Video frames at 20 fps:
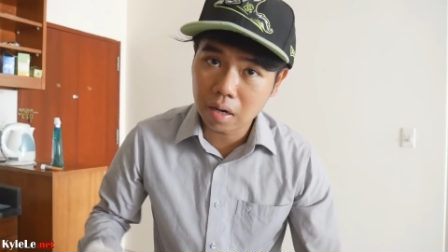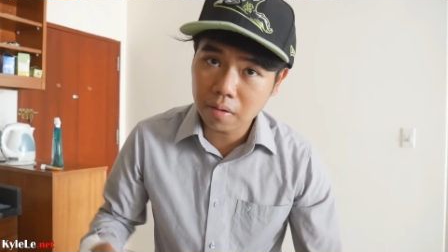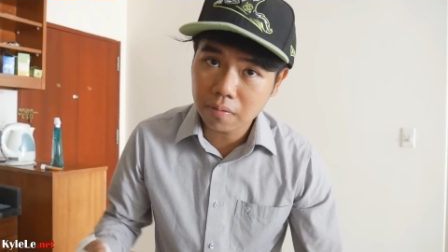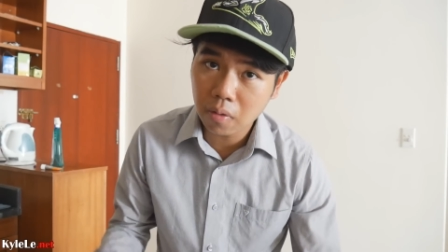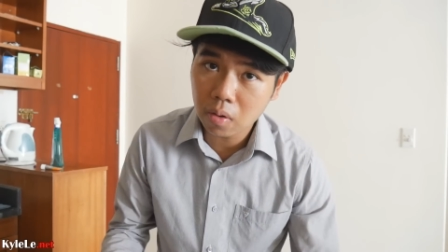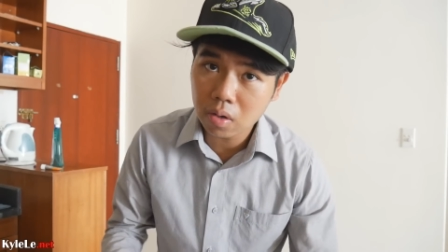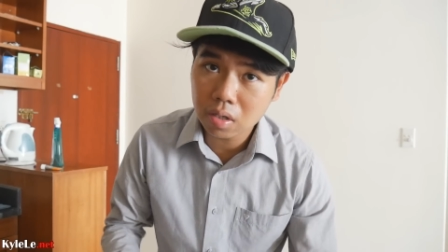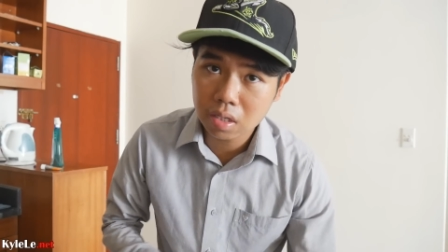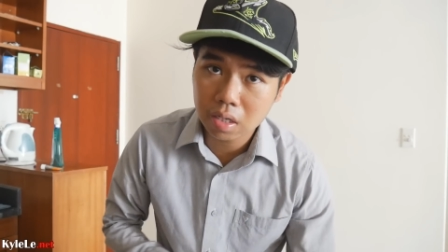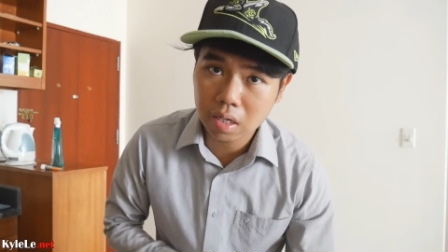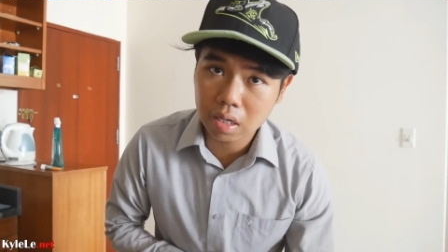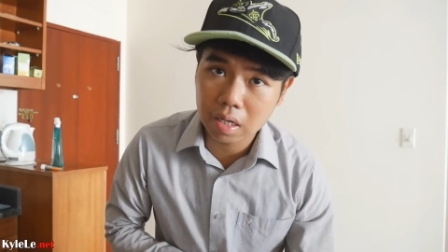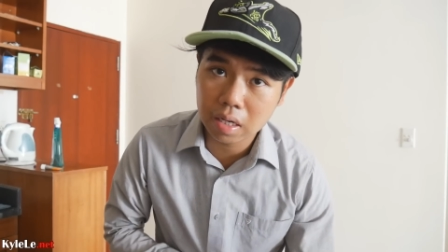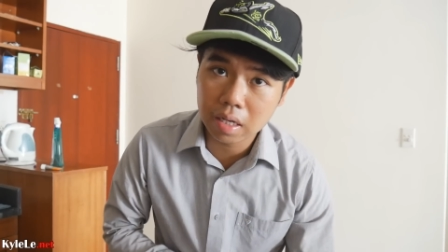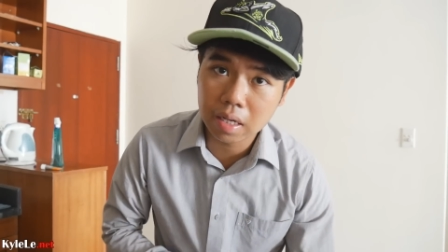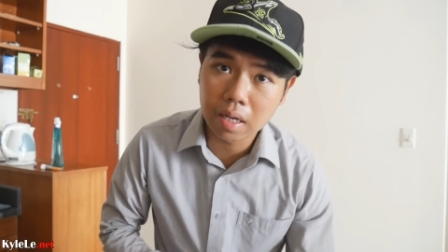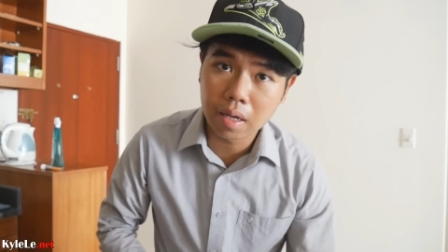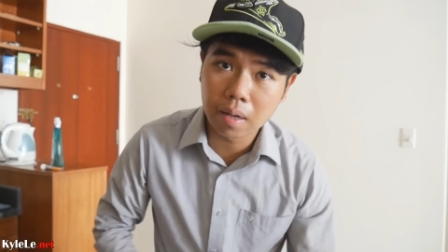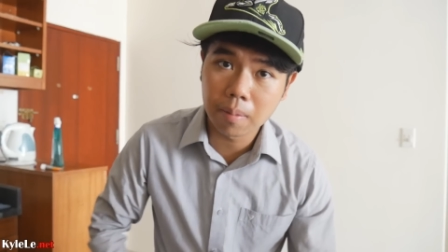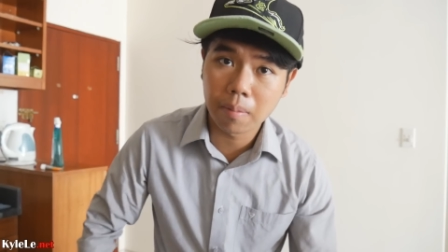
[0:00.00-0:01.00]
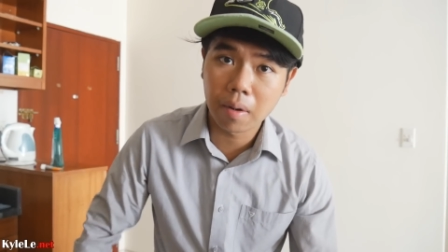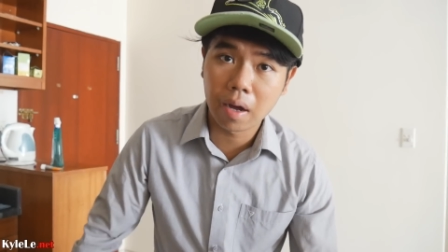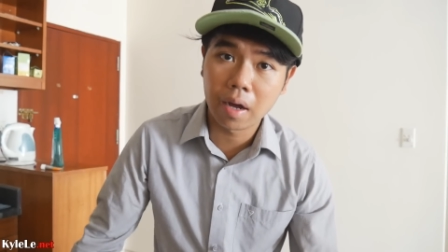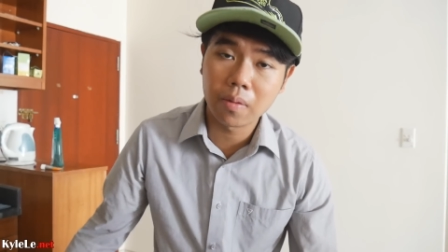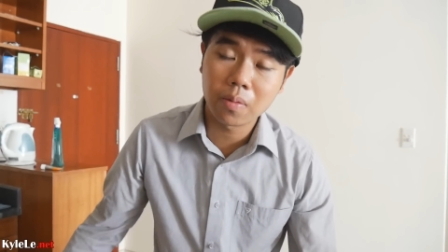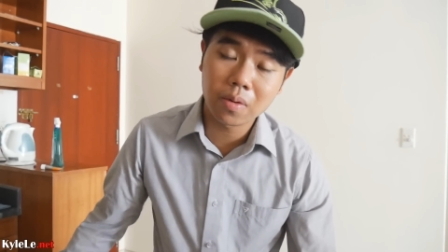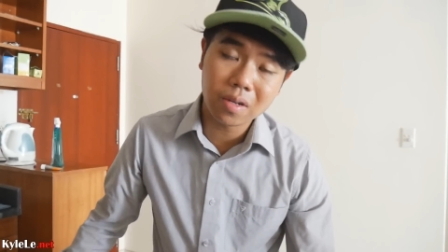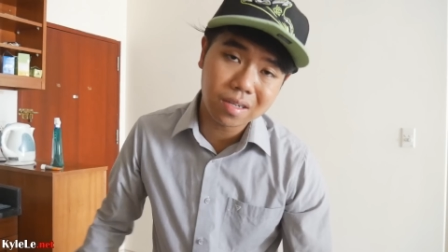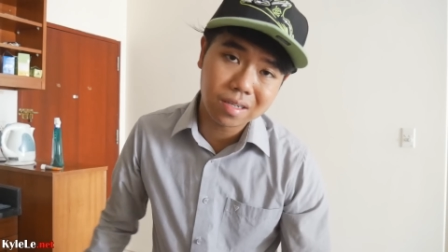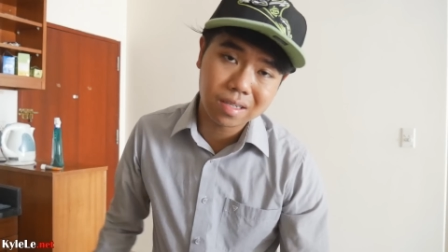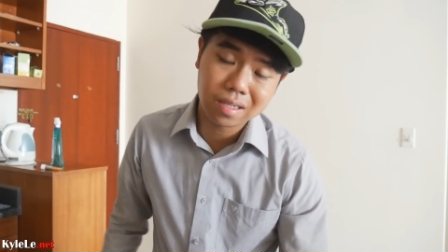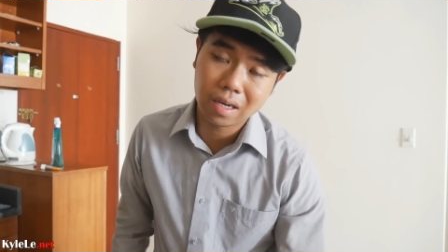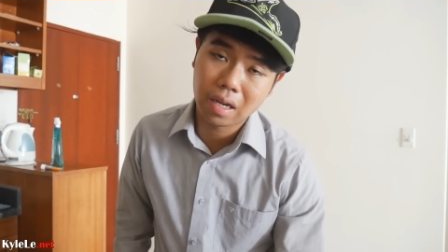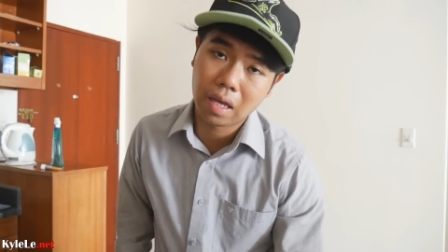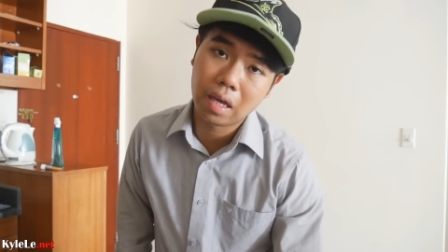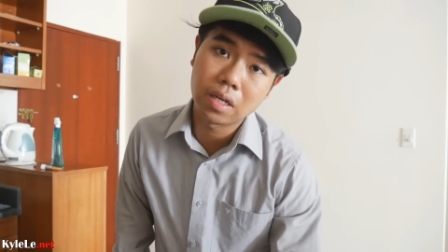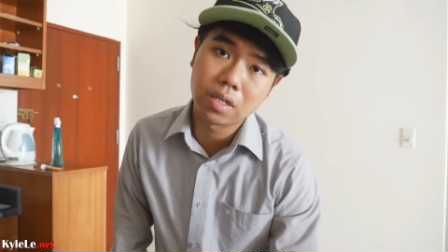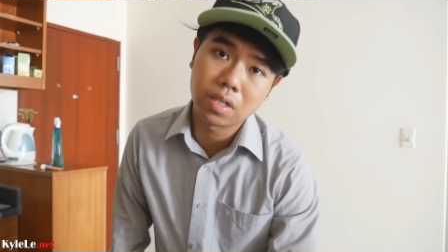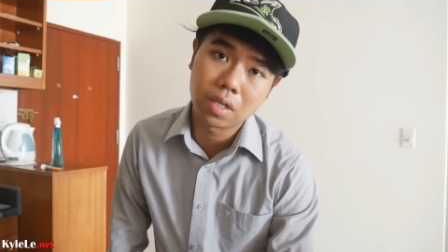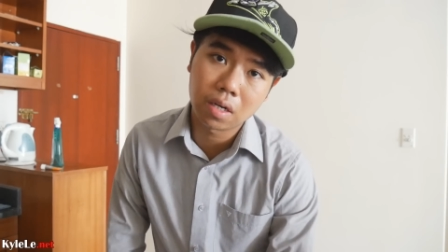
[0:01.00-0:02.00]
Unfortunately, my real estate
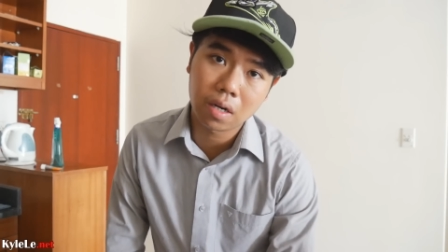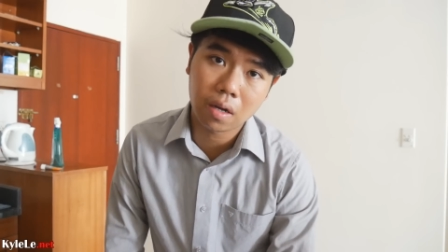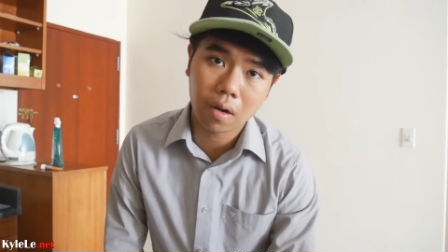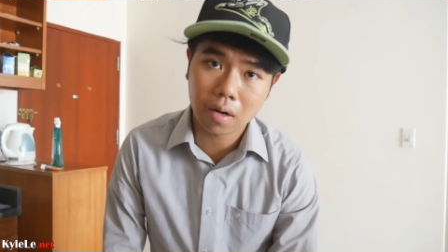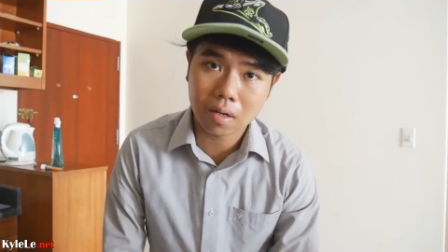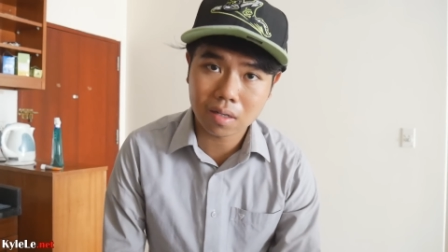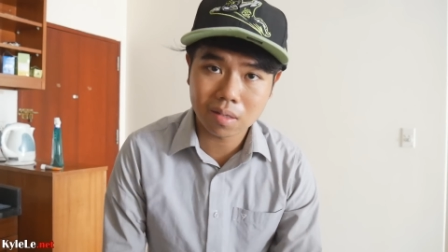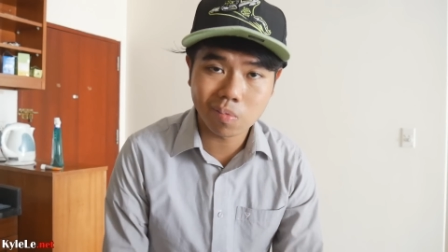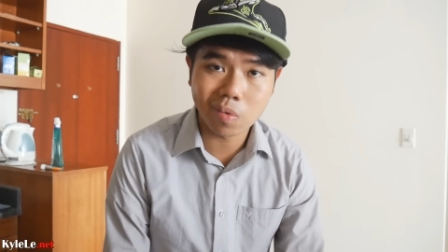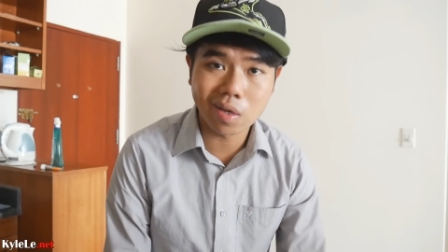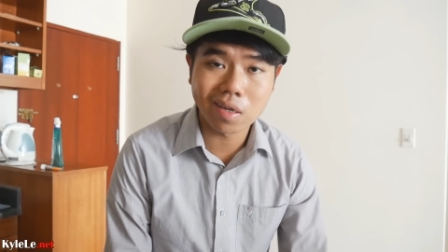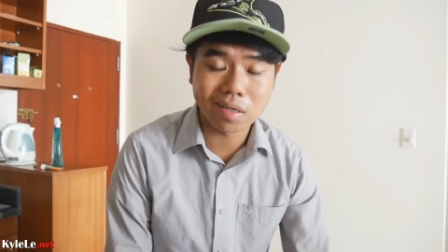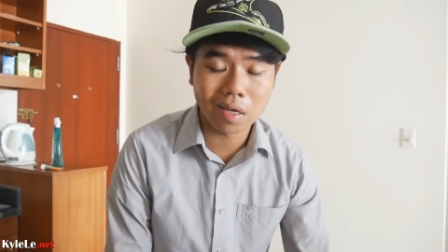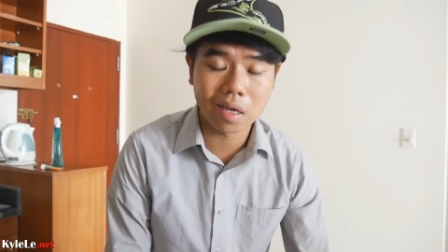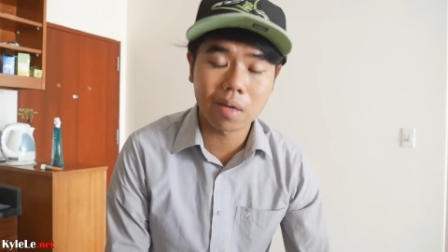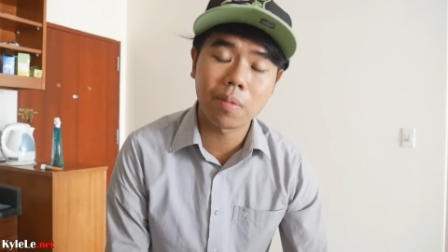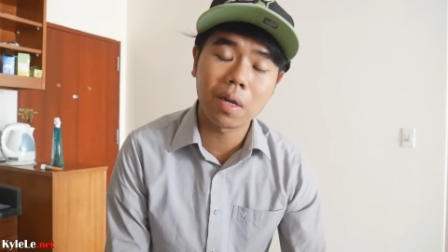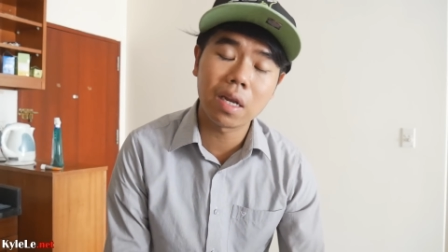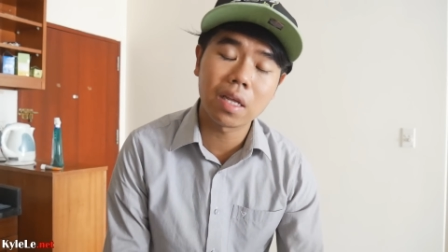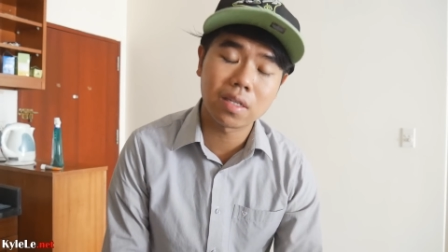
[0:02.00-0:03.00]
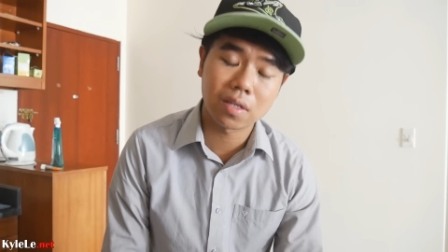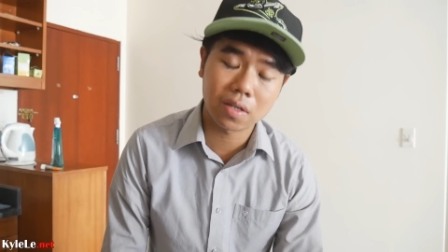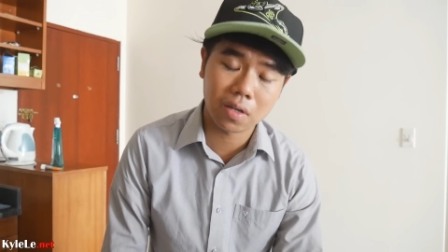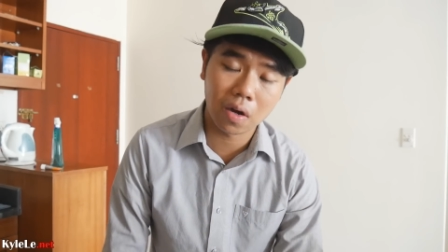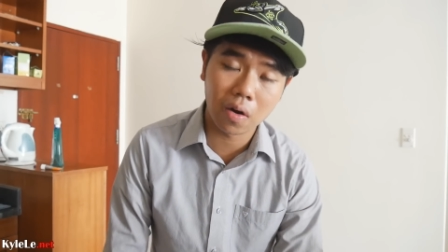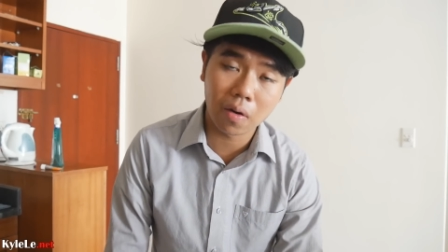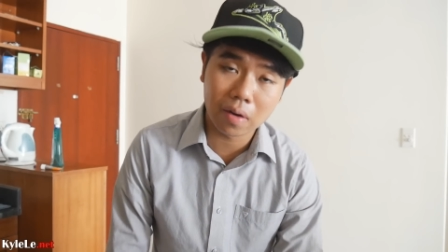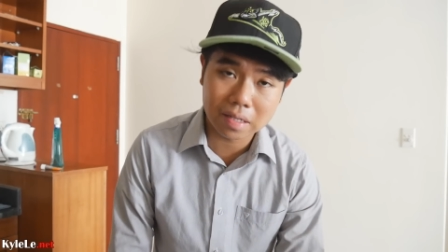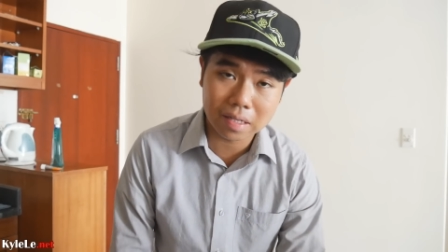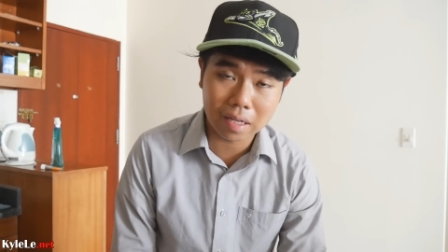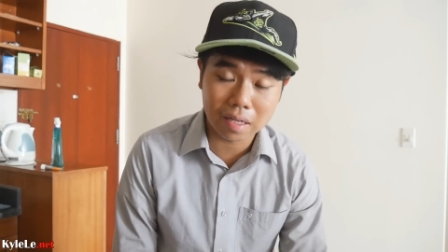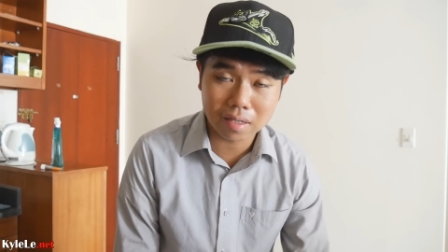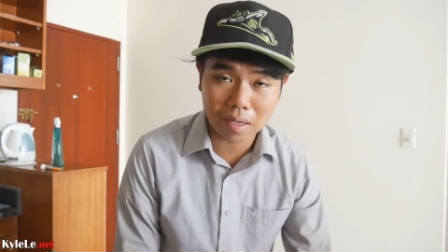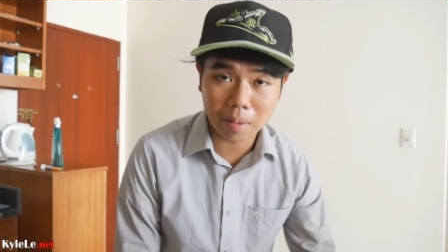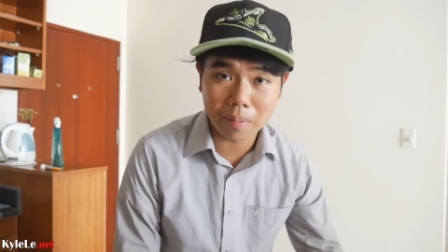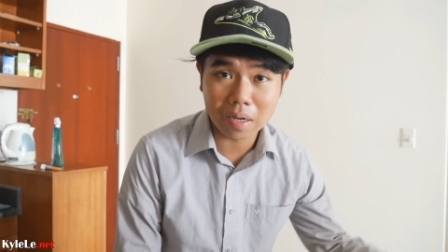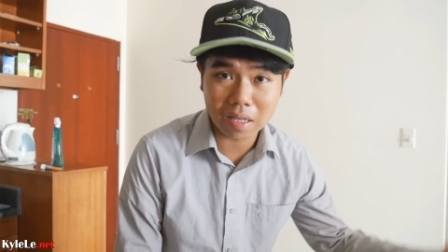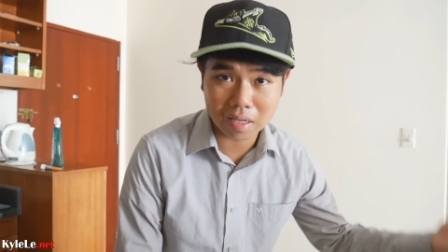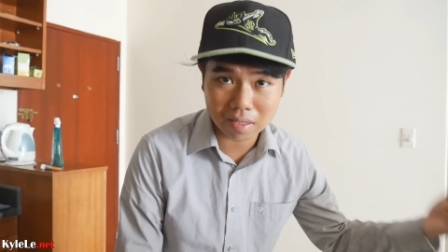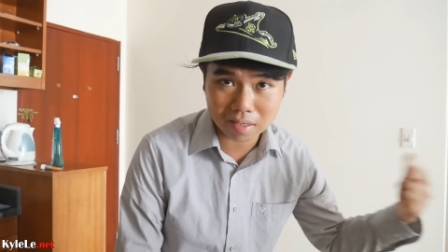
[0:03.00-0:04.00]
agent called me 10 minutes ago and said
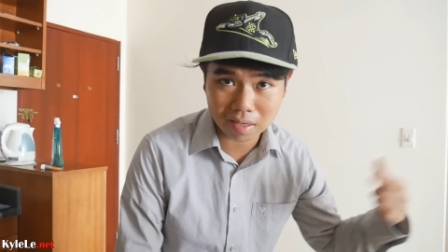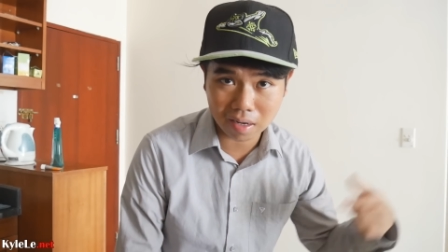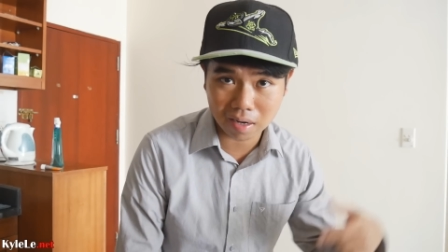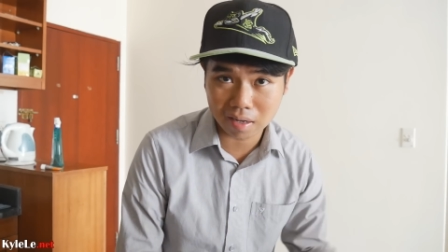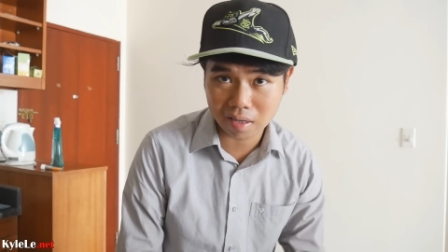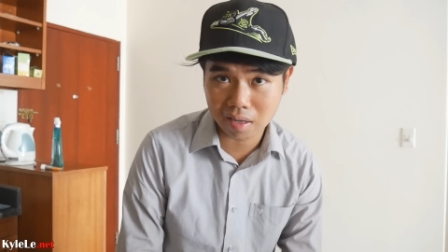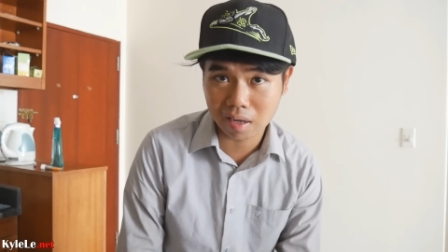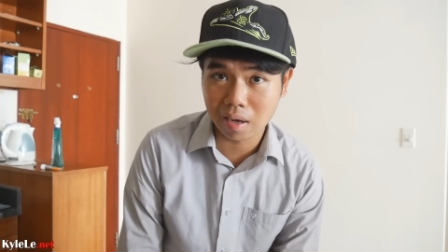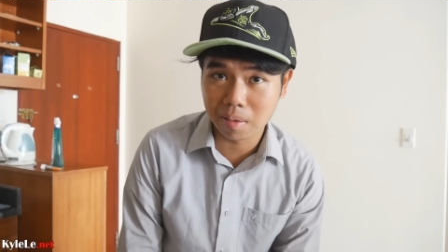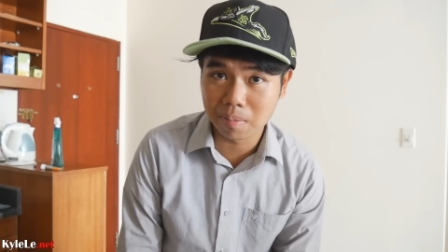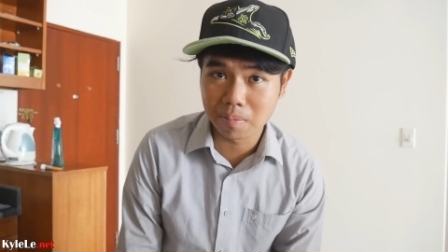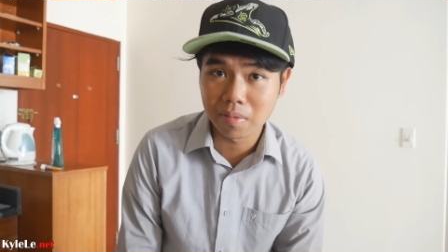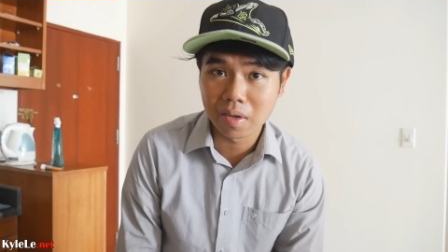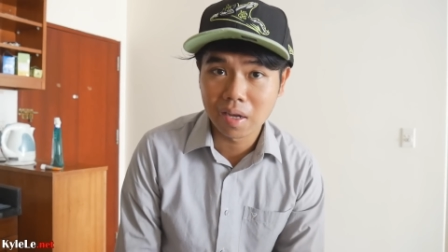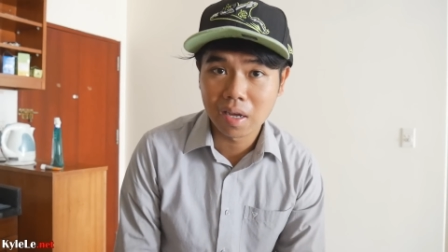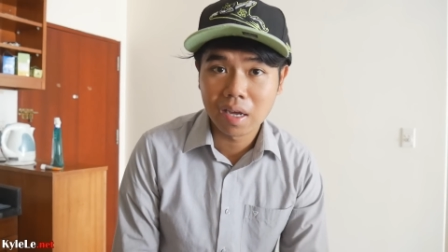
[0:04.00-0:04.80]
somebody is gonna come.